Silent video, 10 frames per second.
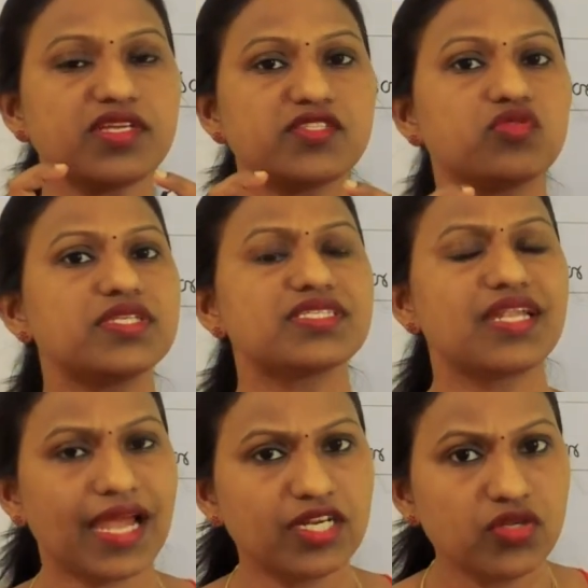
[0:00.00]
So this
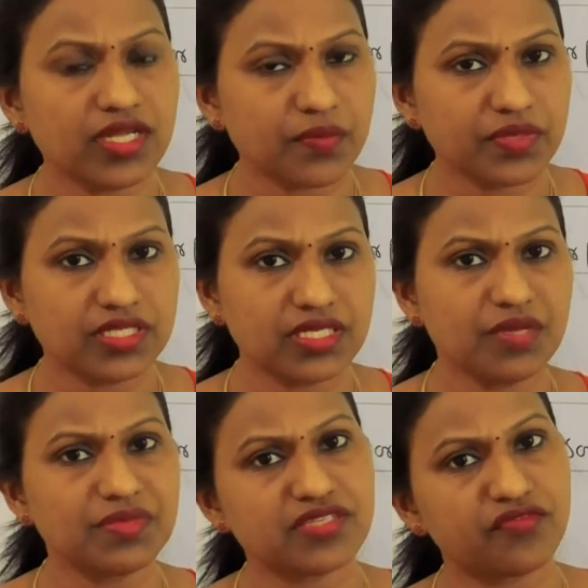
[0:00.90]
glandular
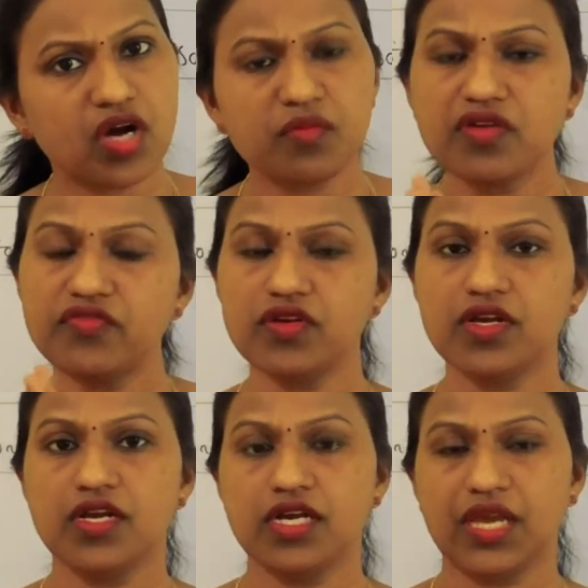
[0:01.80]
epithelium is a form of
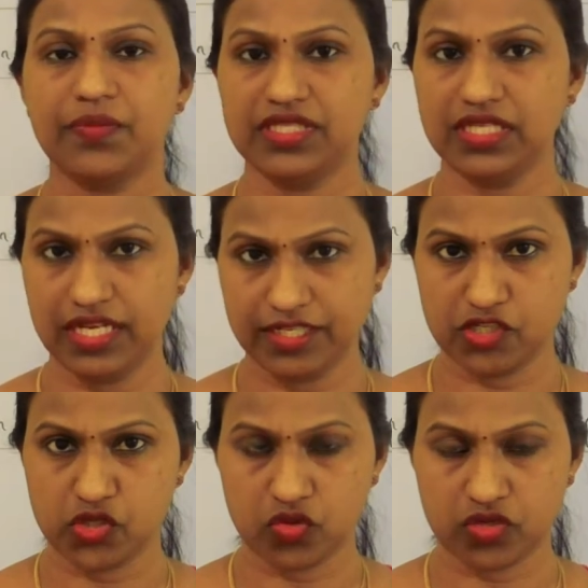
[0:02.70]
epithelial
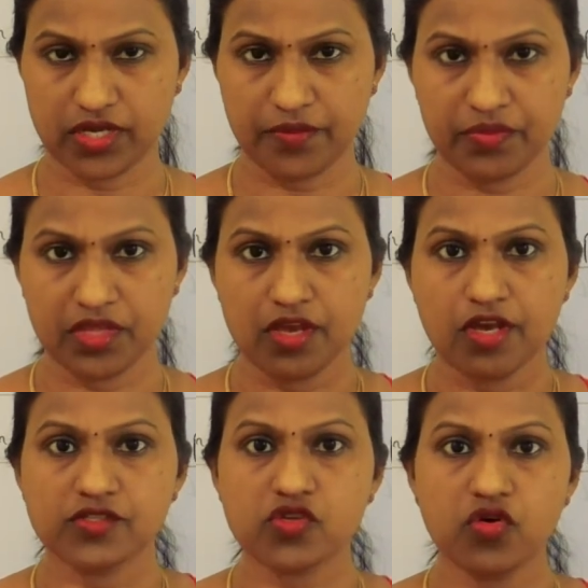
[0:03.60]
tissue only.
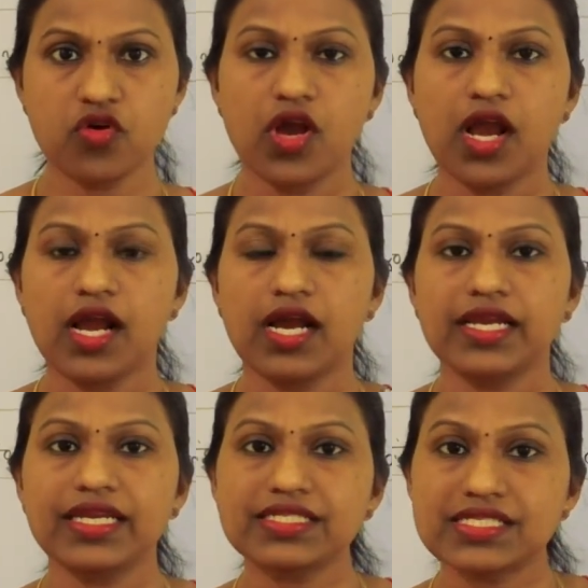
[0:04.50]
So
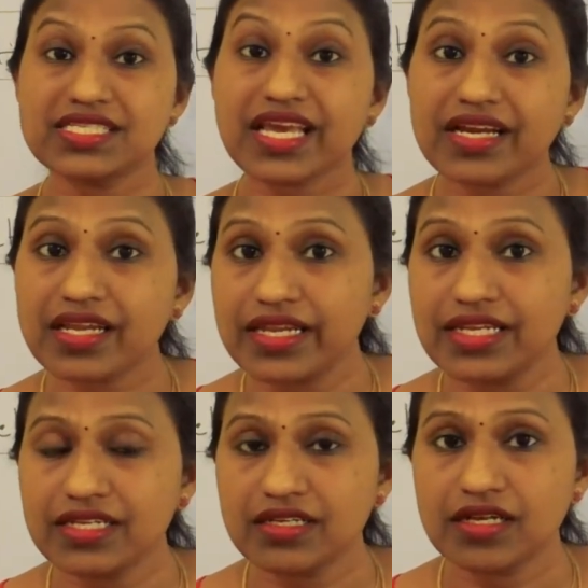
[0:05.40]
it
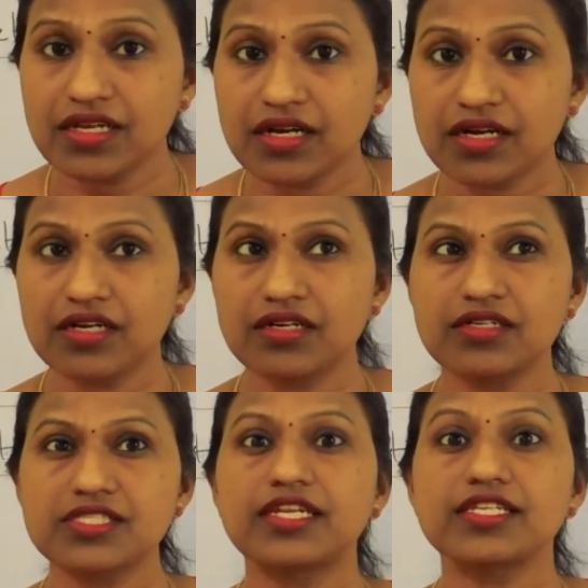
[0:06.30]
secrete
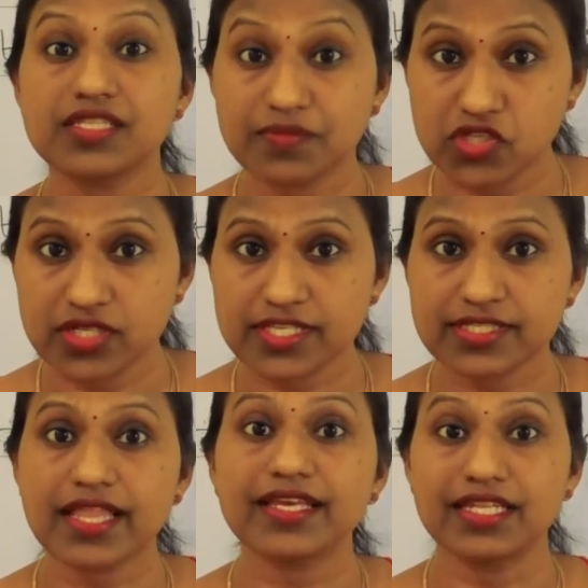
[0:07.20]
uh, certain
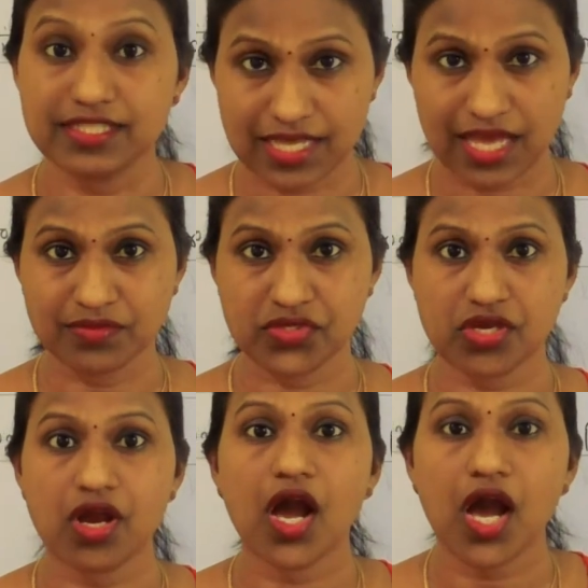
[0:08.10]
substances like enzymes,
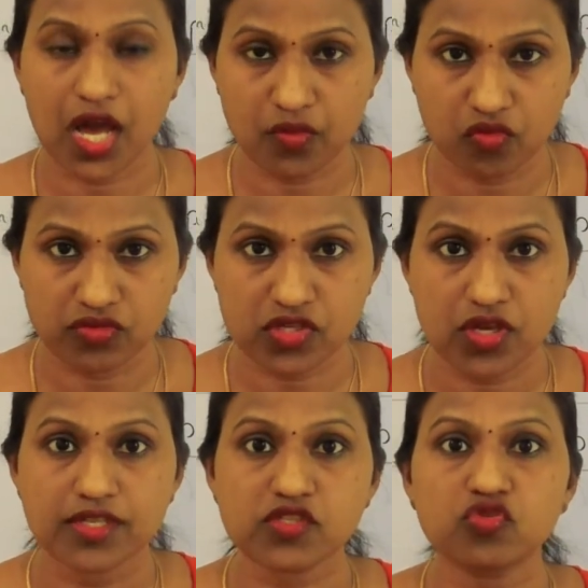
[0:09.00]
hormones.
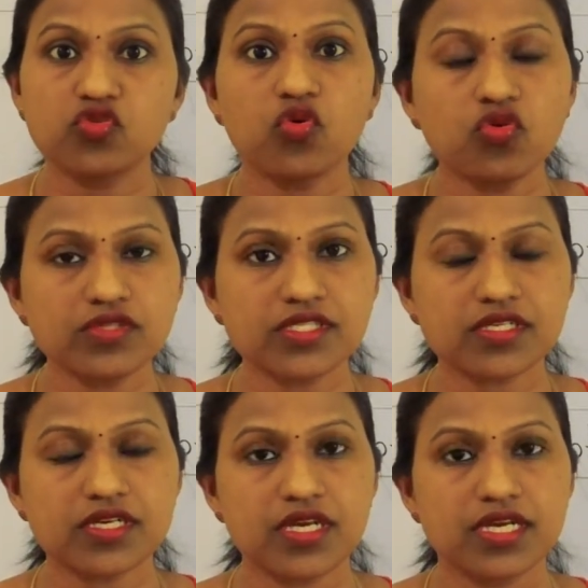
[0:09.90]
So
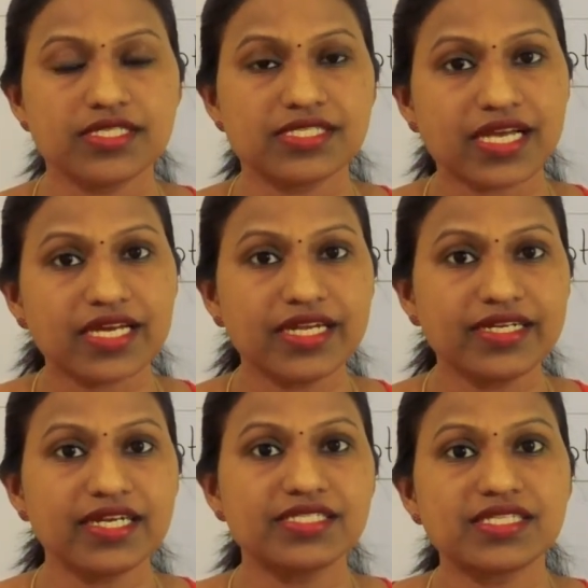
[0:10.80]
those
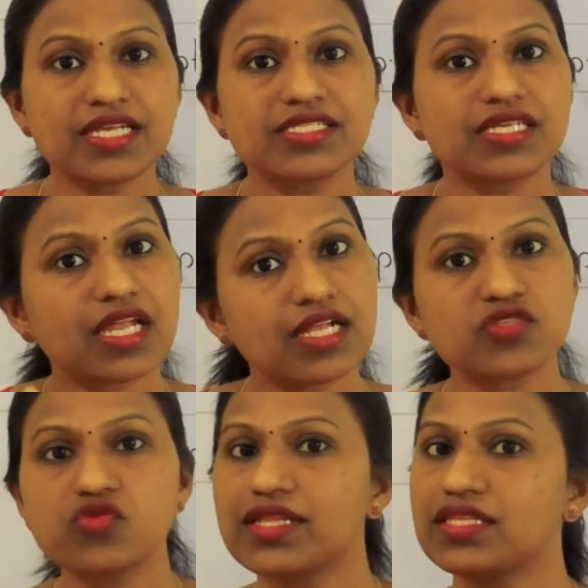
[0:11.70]
secreted cells are
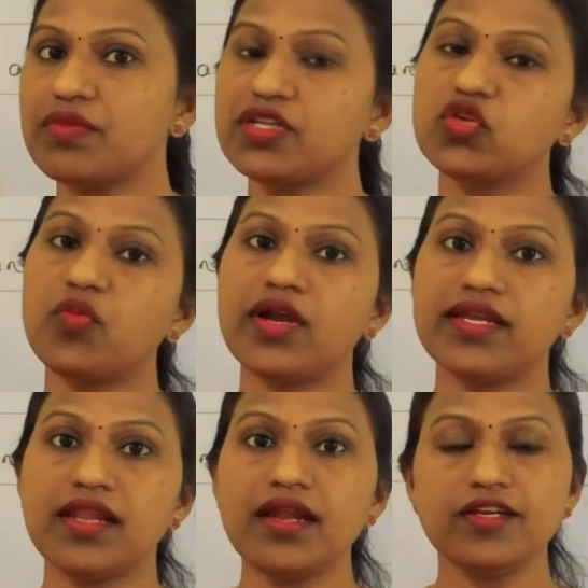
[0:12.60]
also nothing but
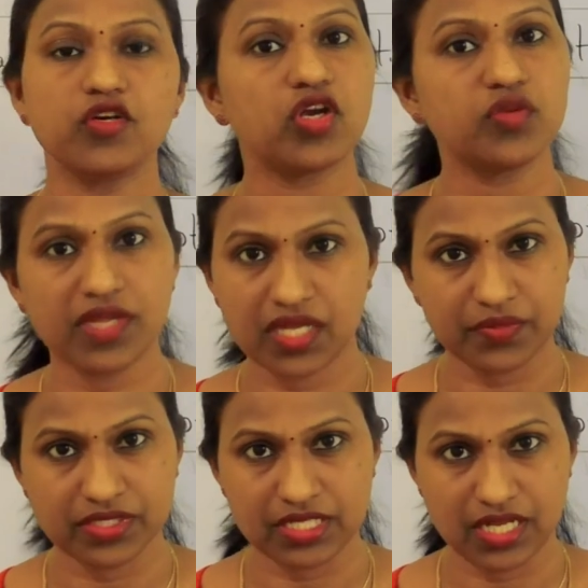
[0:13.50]
cuboidal and columnar
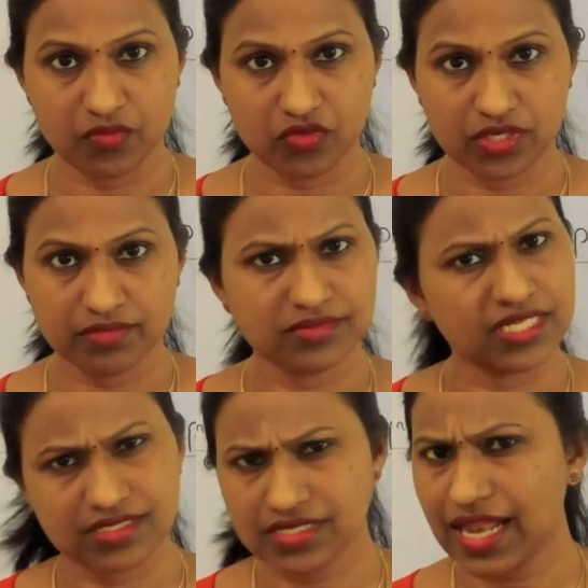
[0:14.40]
epithelium only.
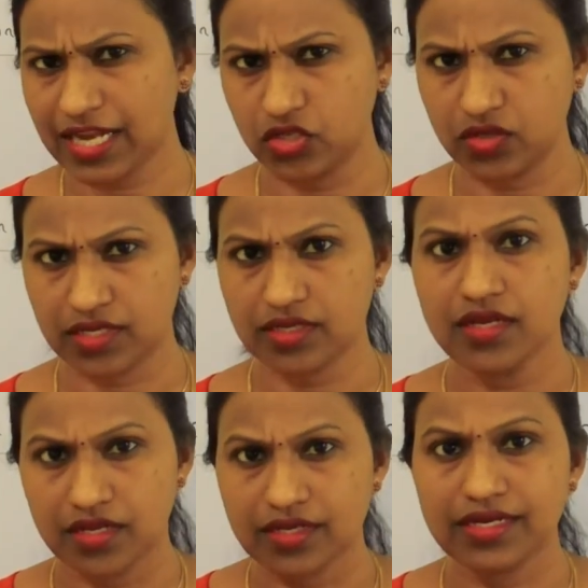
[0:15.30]
That is glandular,
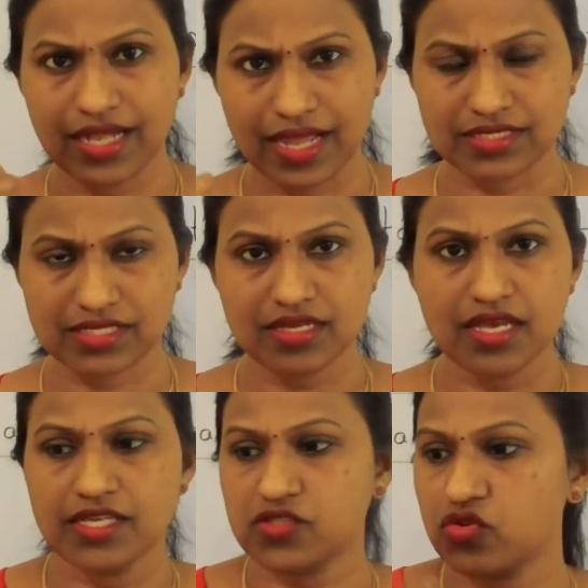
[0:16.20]
glands.
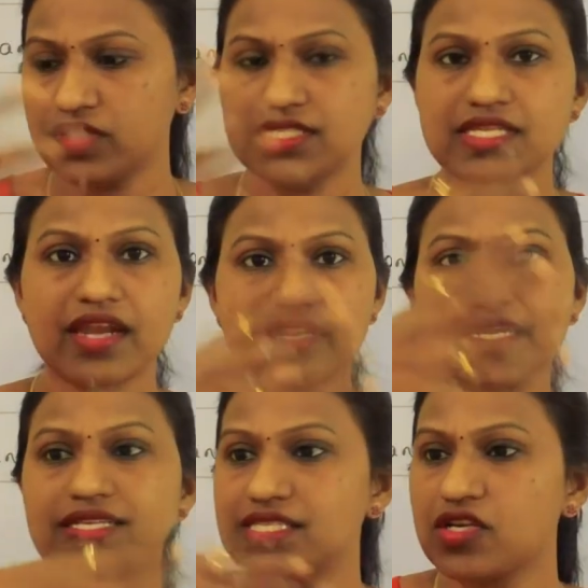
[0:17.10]
So they start
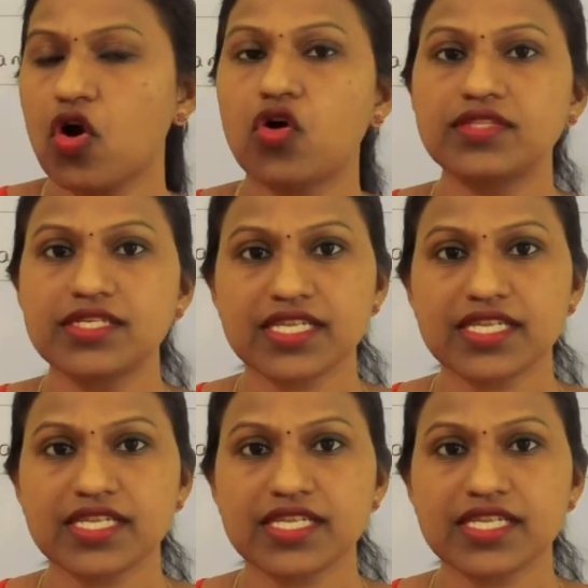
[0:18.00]
releasing all the